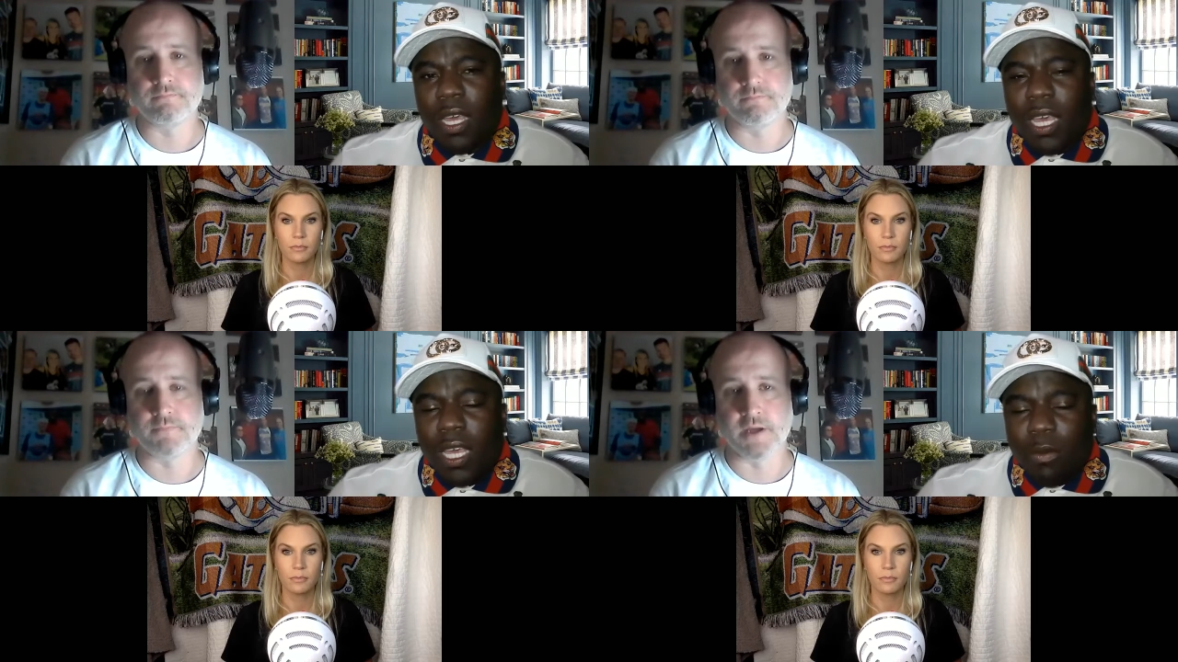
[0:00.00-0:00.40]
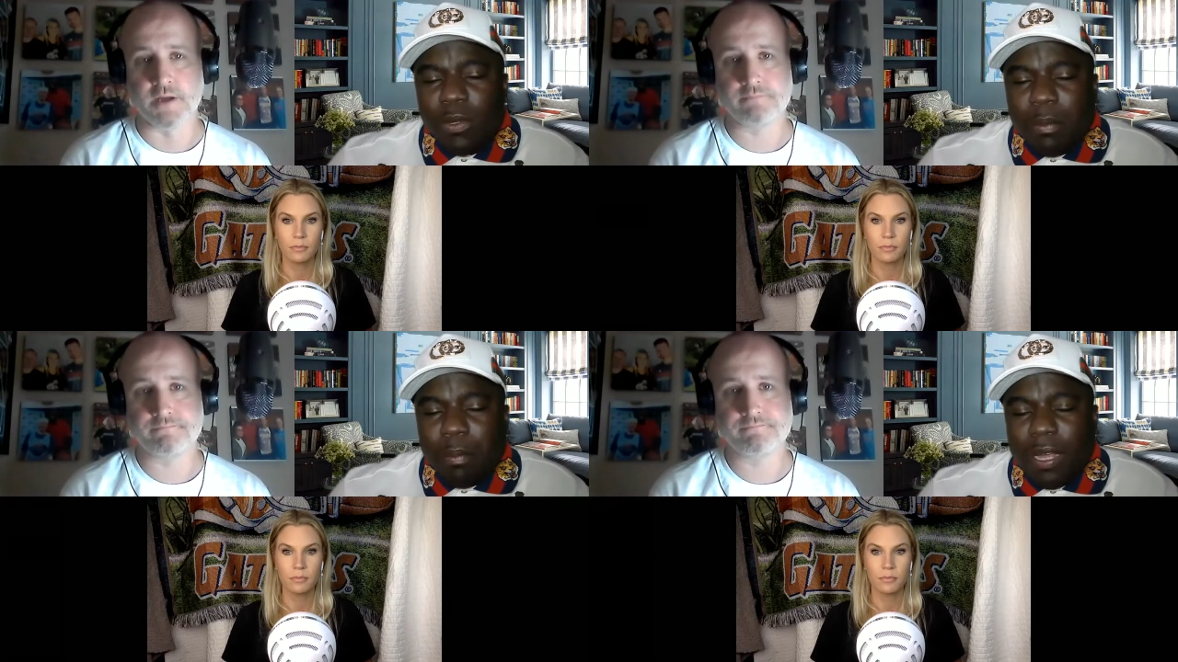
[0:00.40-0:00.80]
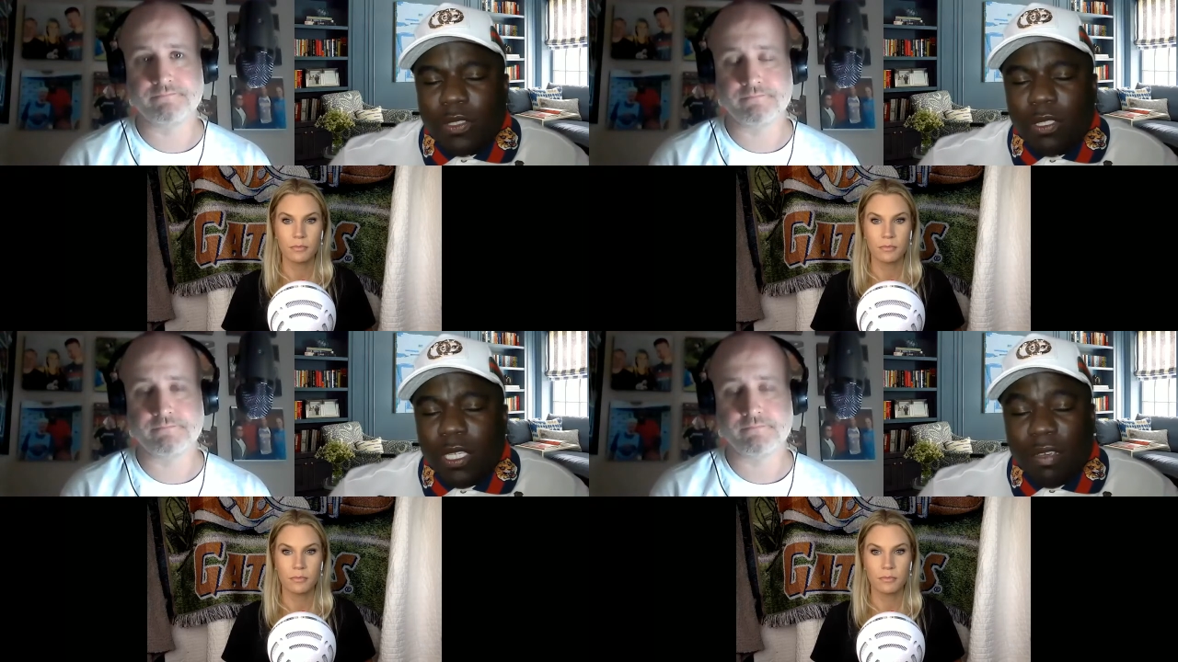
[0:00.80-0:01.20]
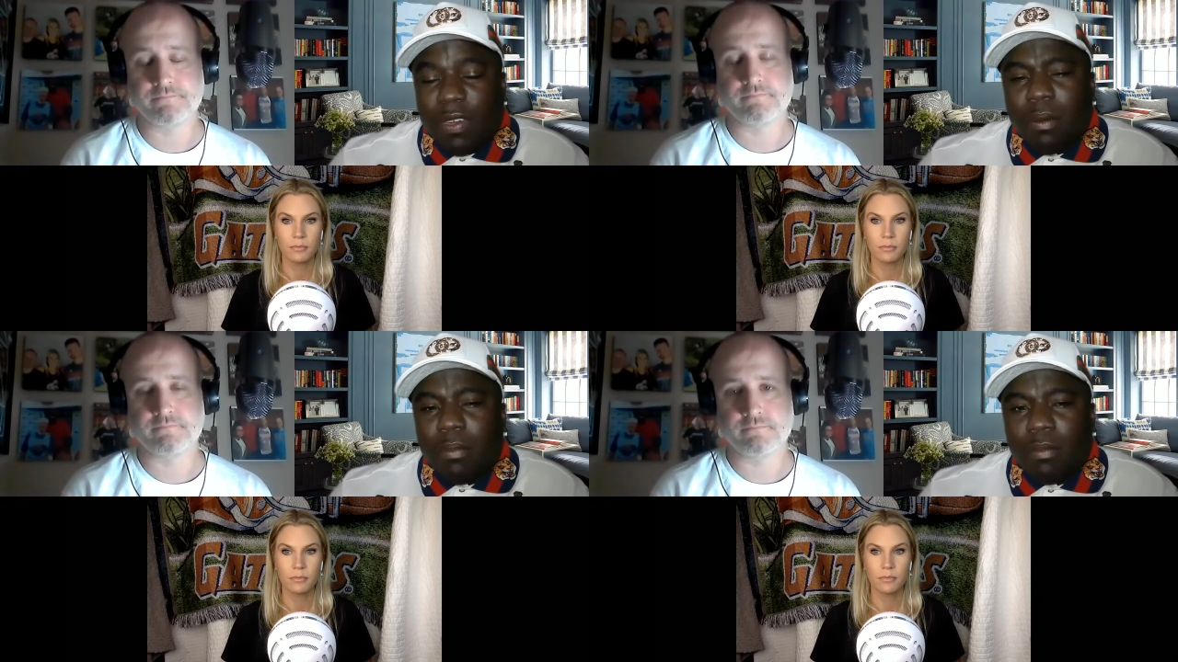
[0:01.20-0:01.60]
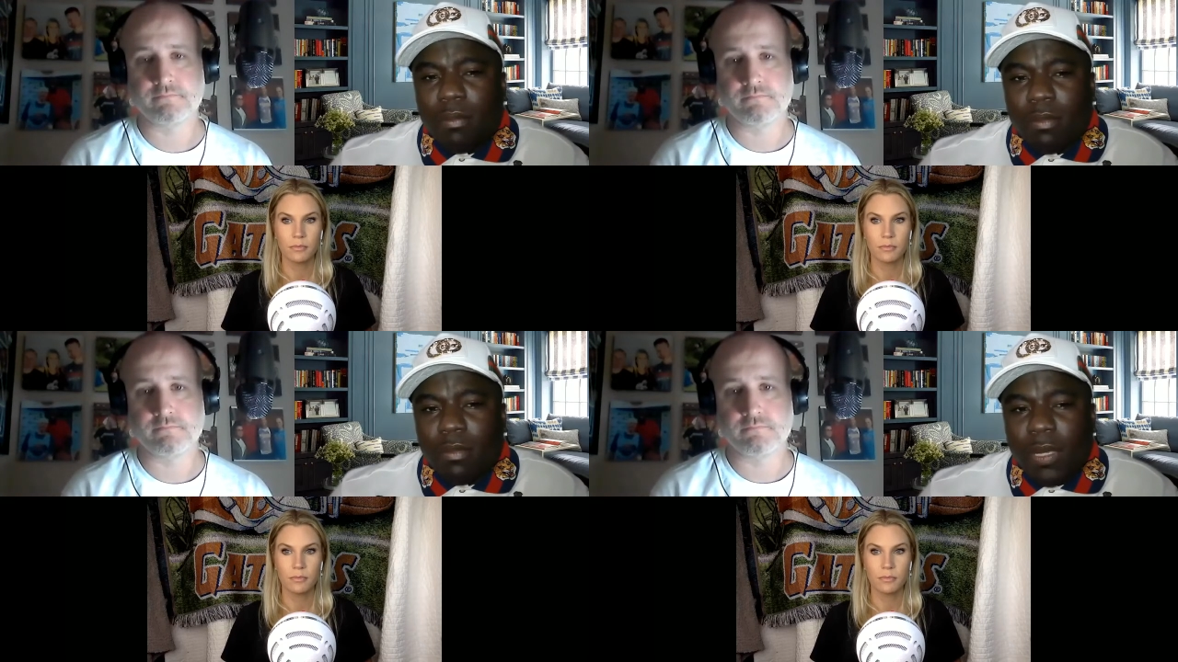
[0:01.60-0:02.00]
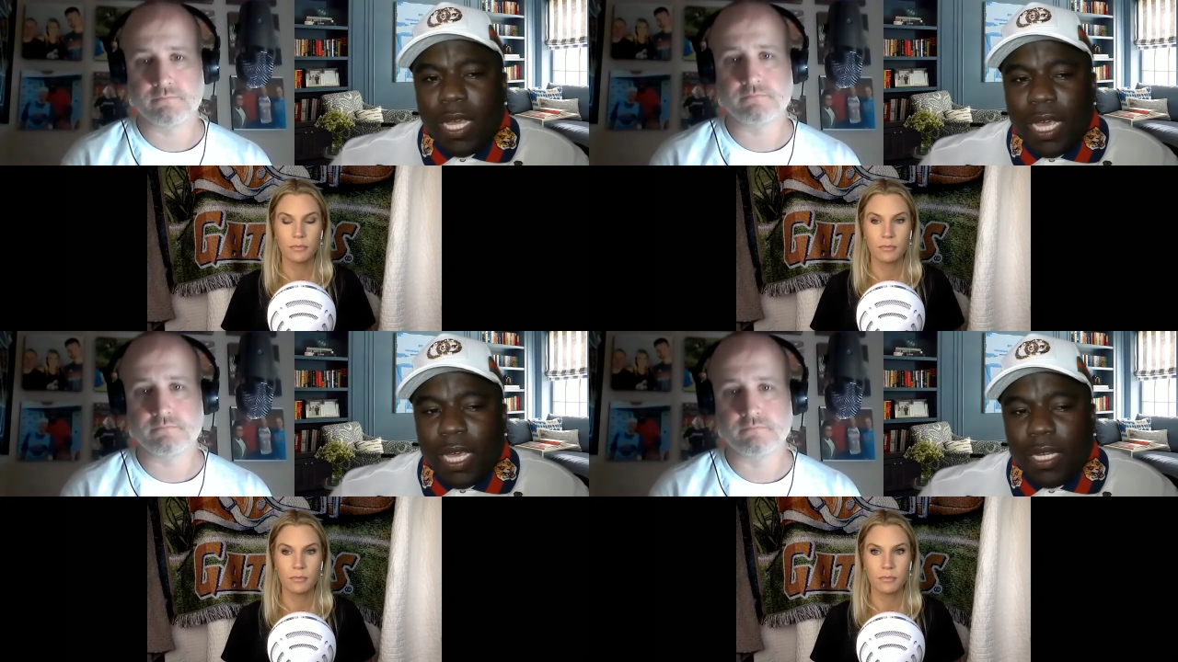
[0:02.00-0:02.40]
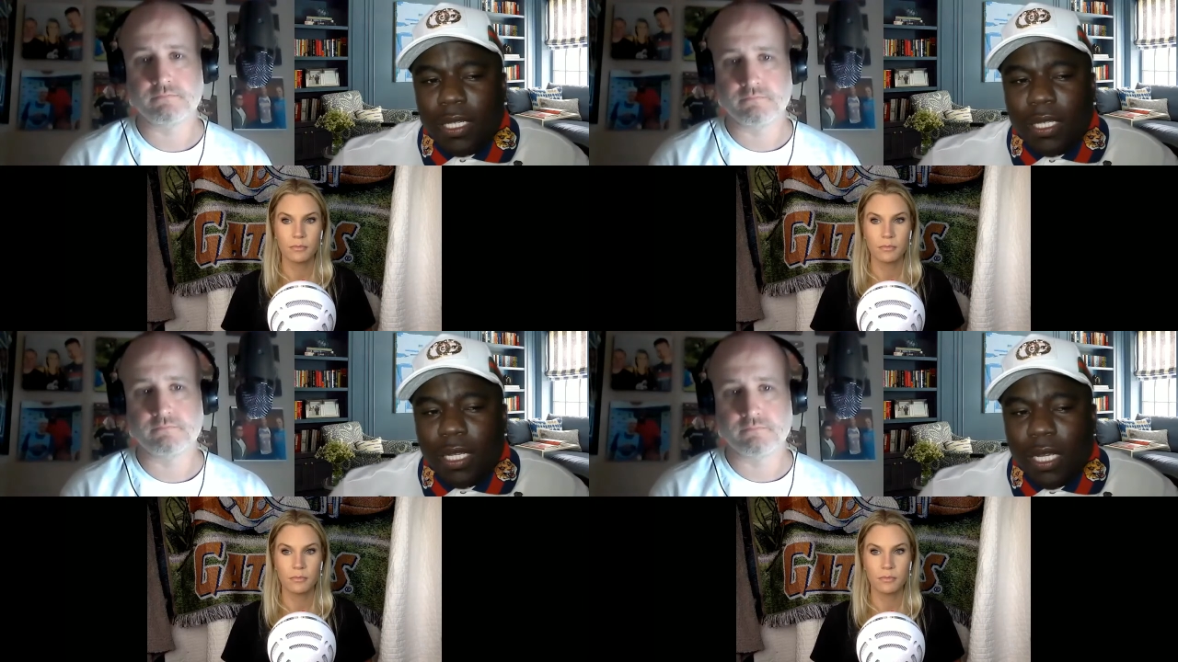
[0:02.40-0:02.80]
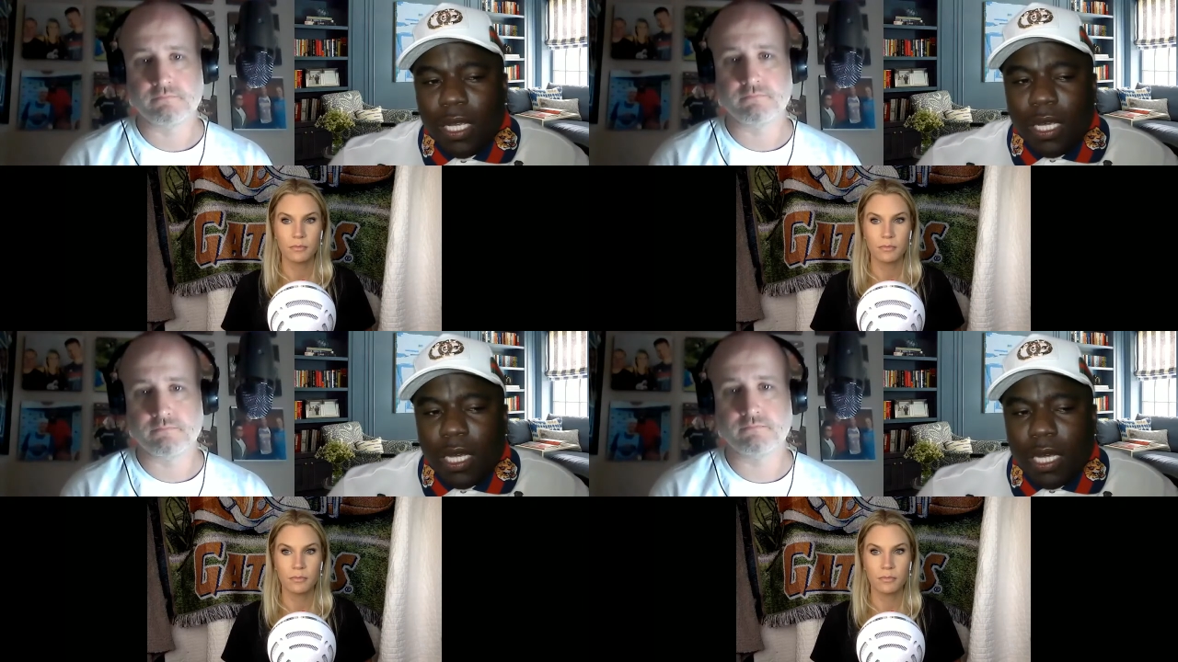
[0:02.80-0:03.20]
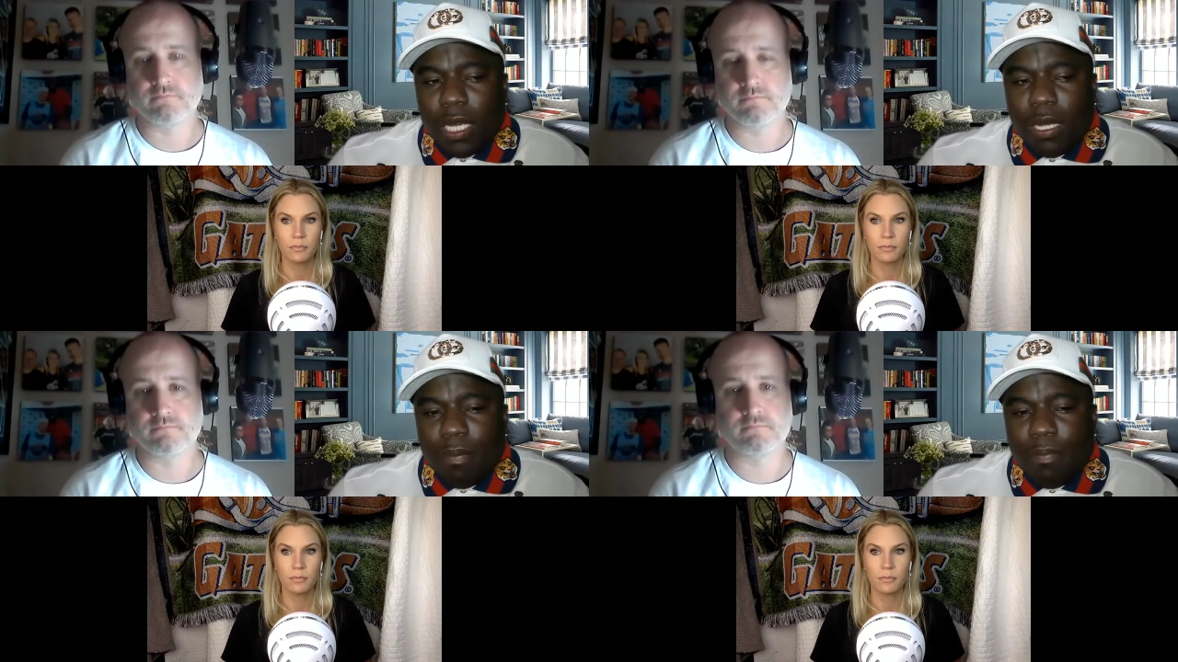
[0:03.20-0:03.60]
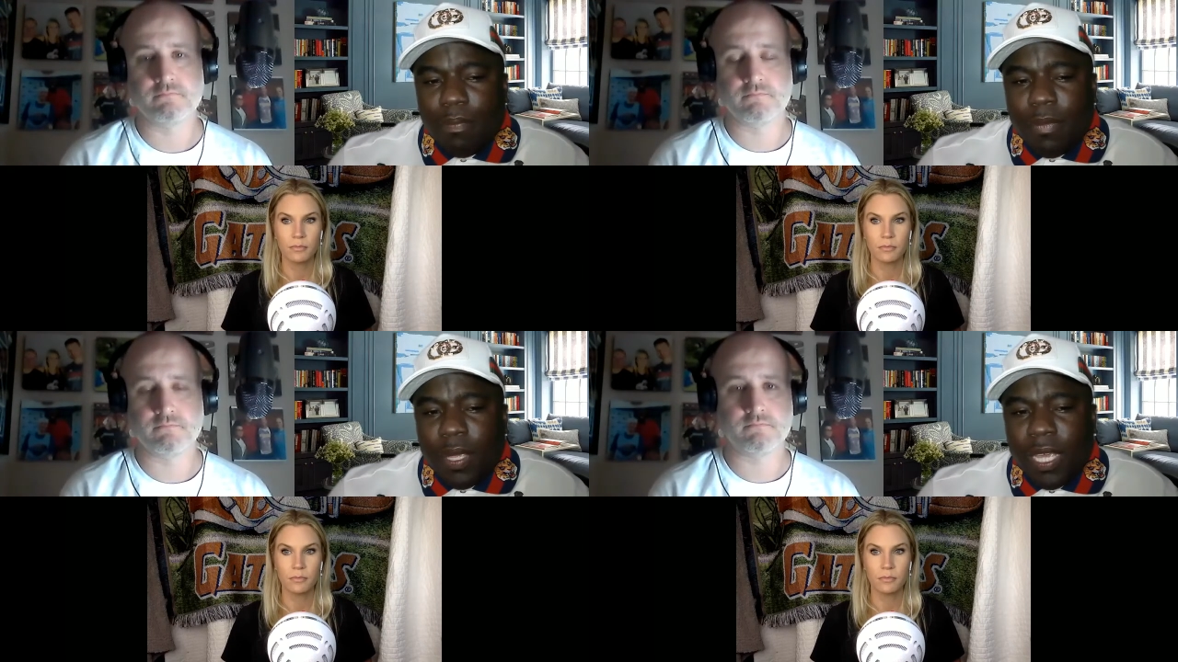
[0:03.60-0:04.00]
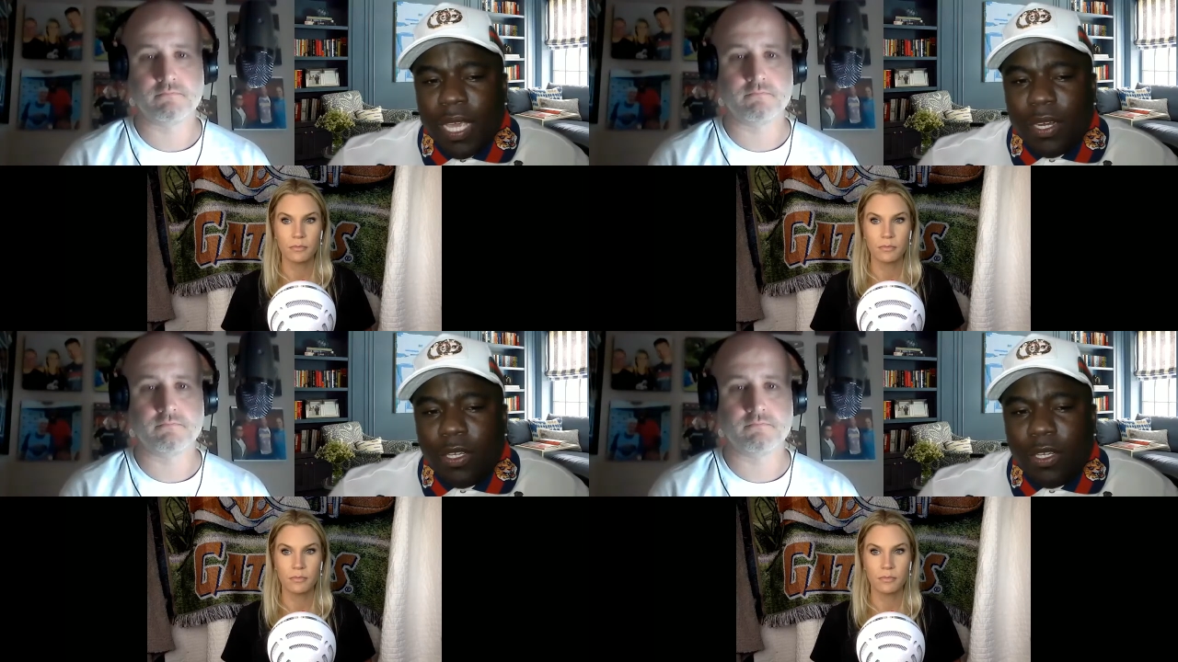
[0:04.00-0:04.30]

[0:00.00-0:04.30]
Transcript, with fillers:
Speaker 1: Yeah. About to give up, and uh, he had a